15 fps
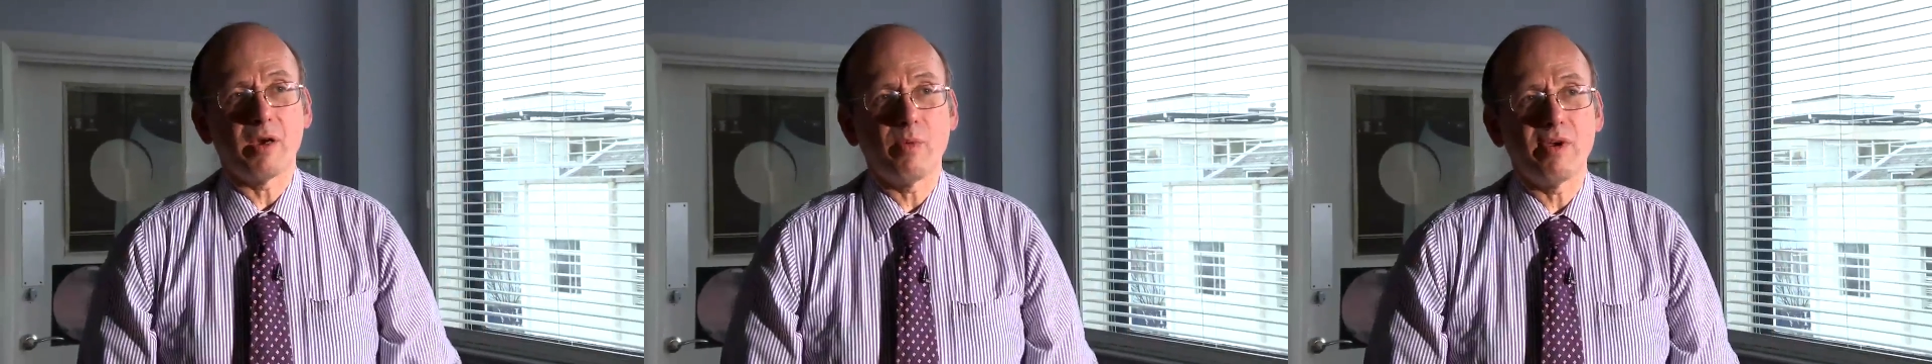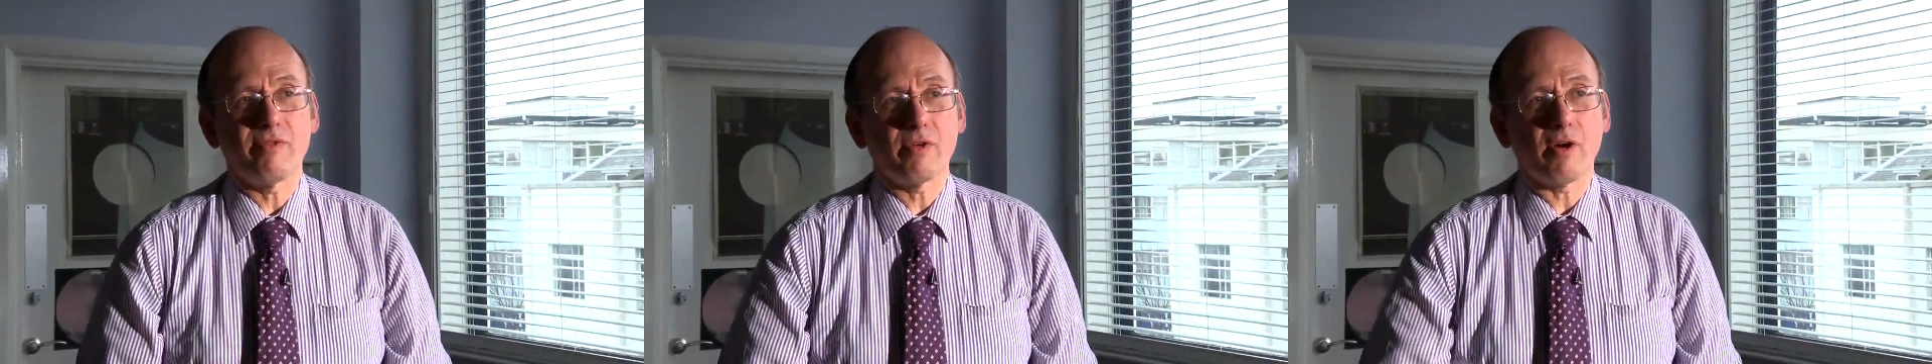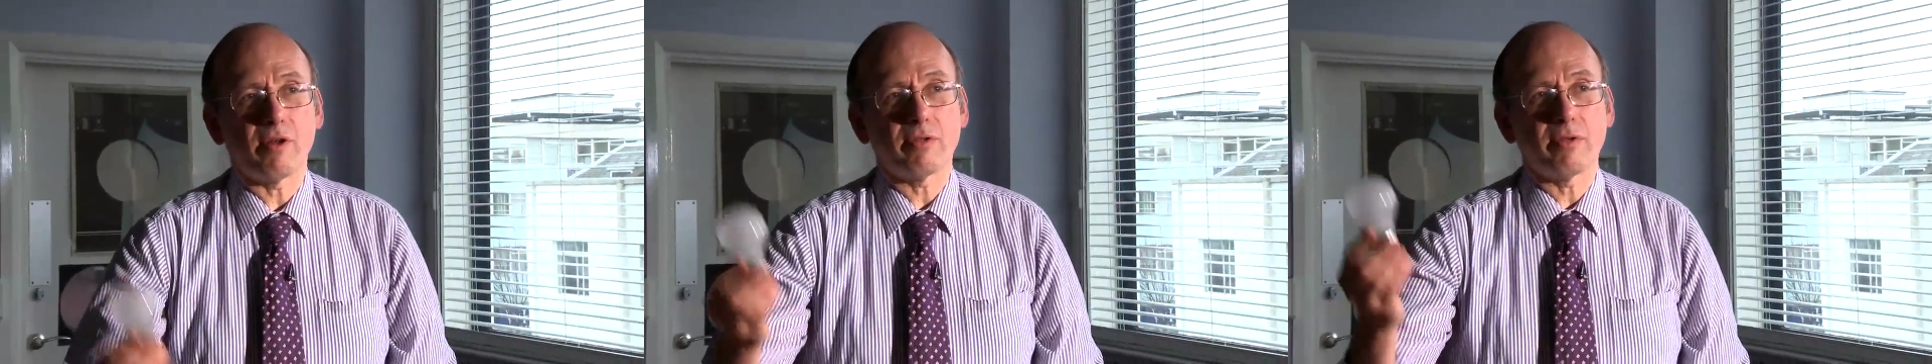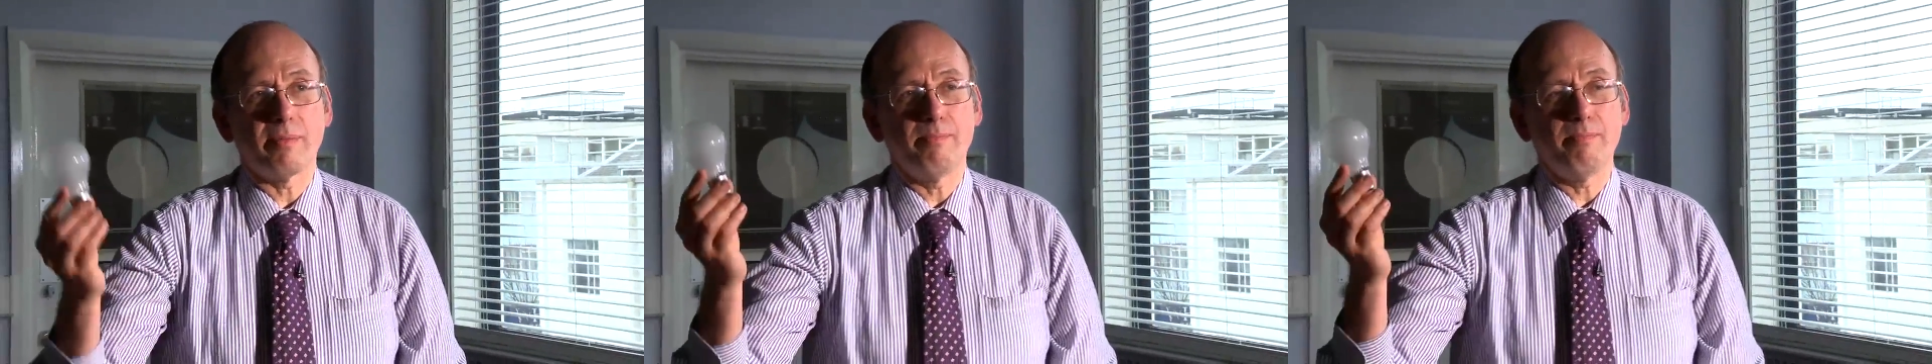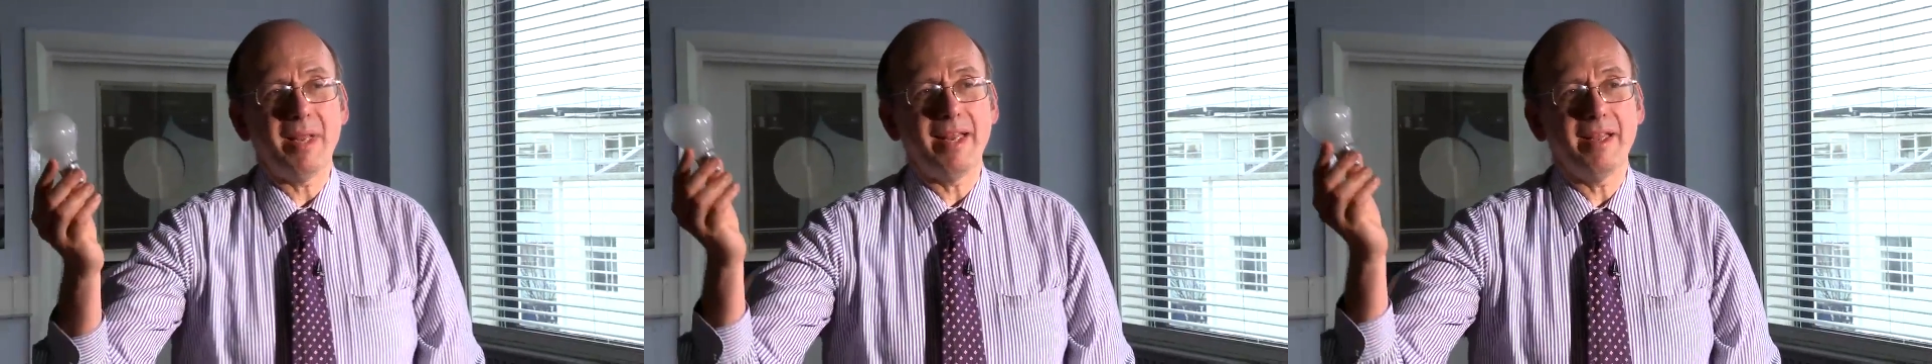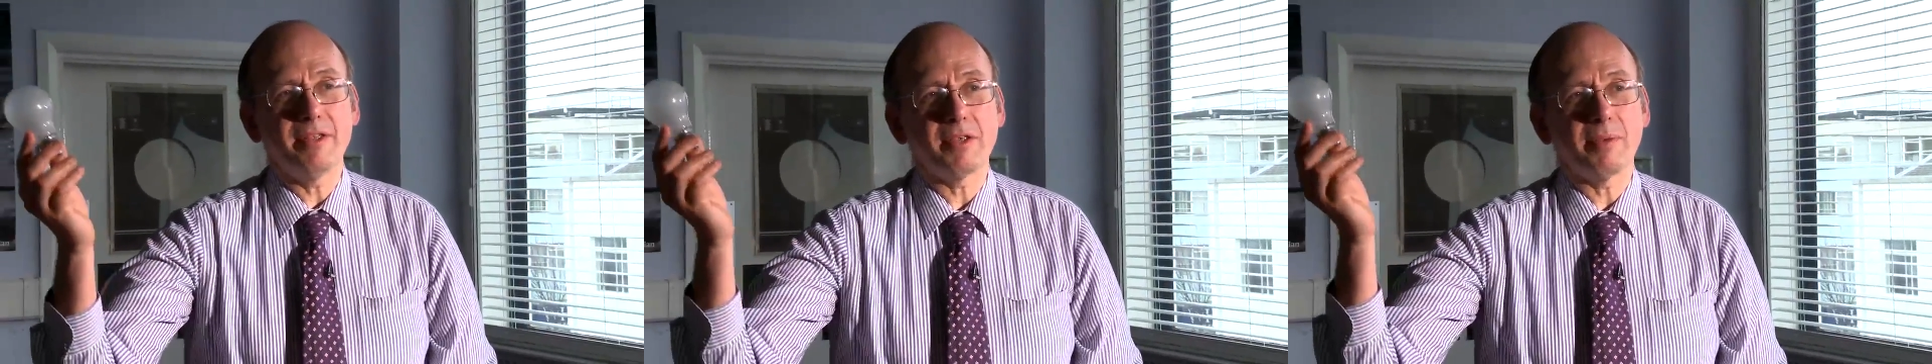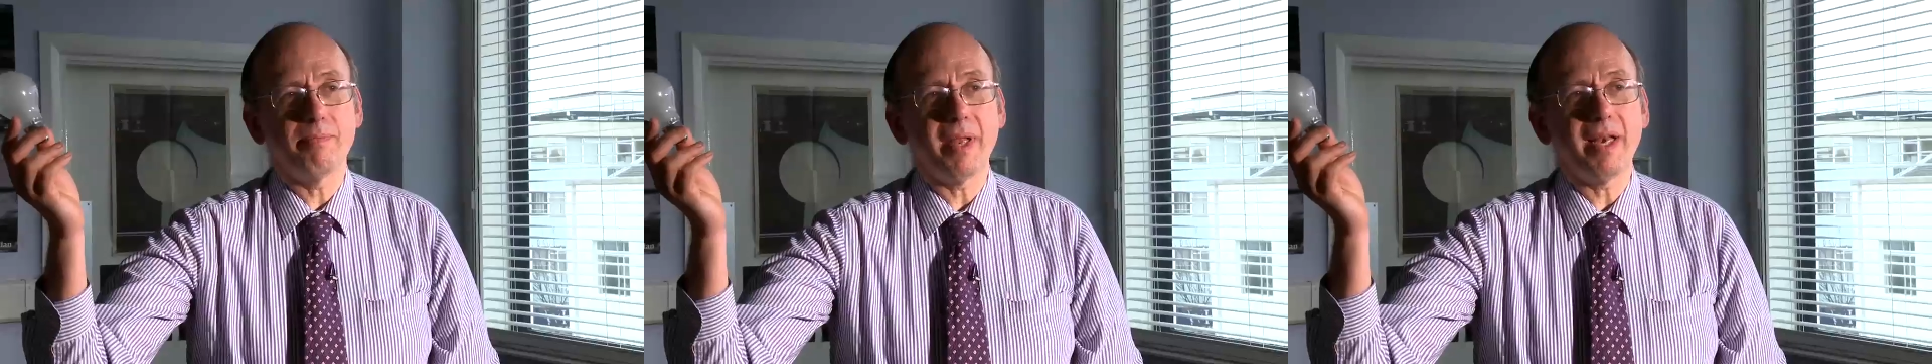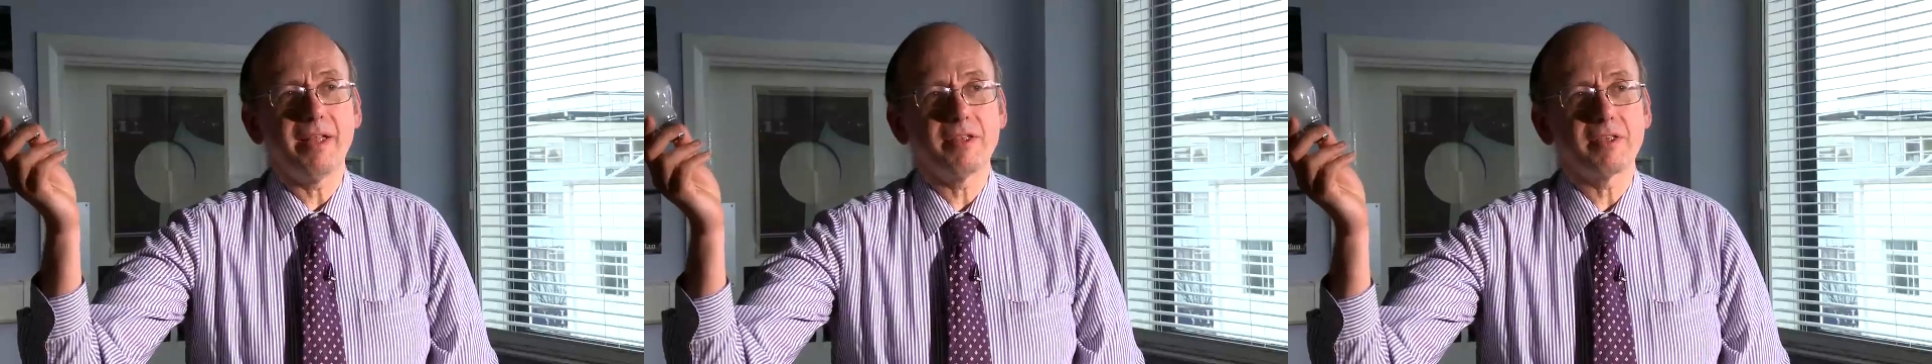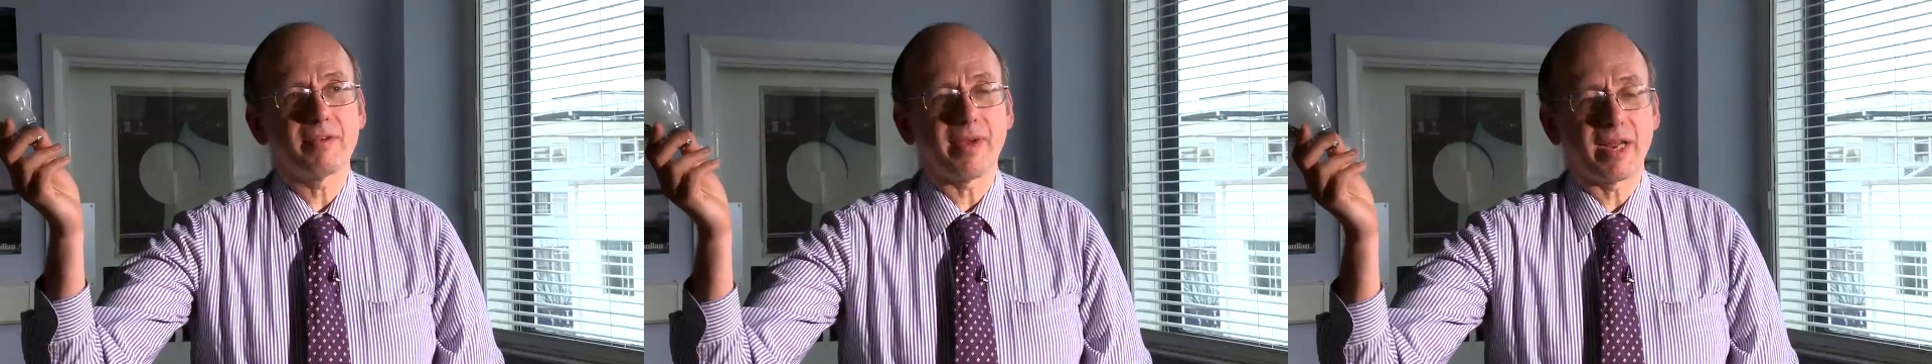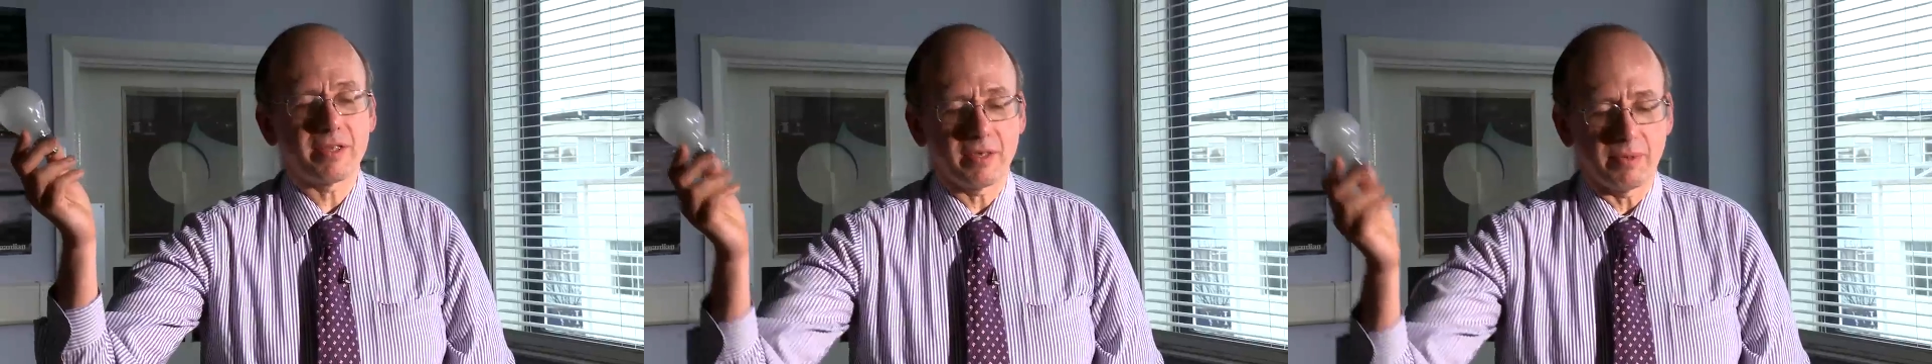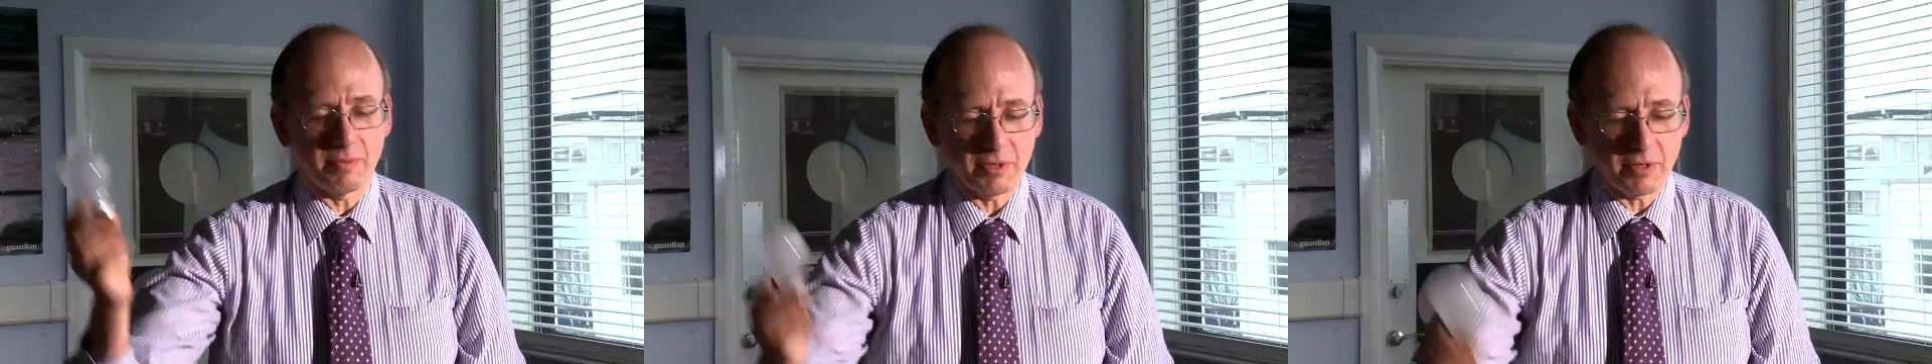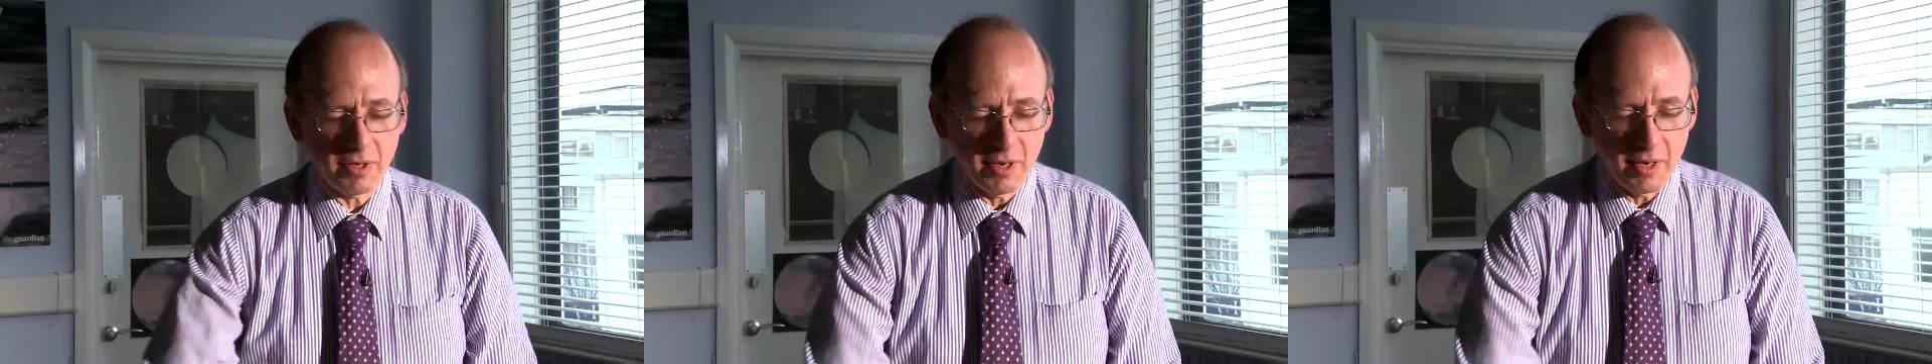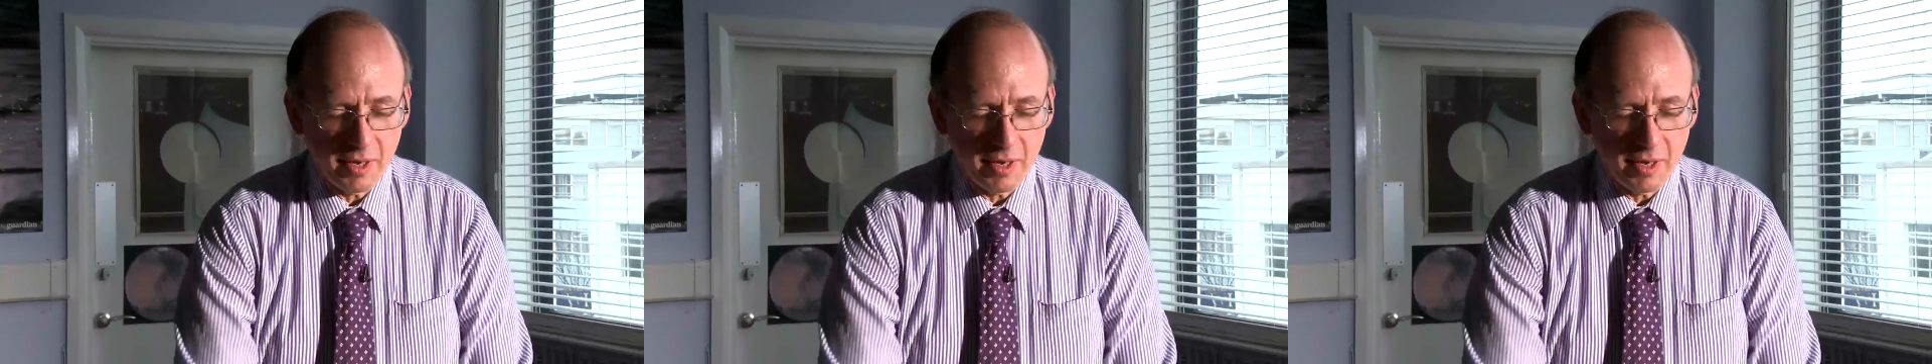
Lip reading: we've got billions and billions of atoms.